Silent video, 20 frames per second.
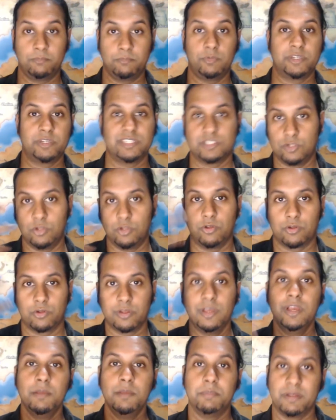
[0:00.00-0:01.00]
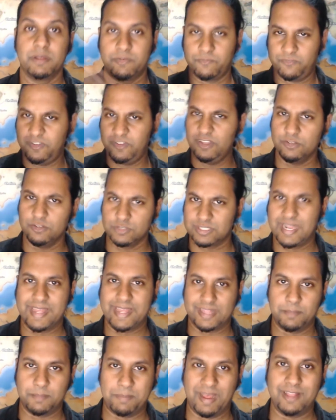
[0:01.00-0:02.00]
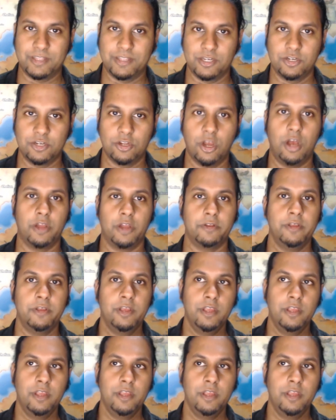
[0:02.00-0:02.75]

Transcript: Well, it doesn't look, but feels like the paladin god.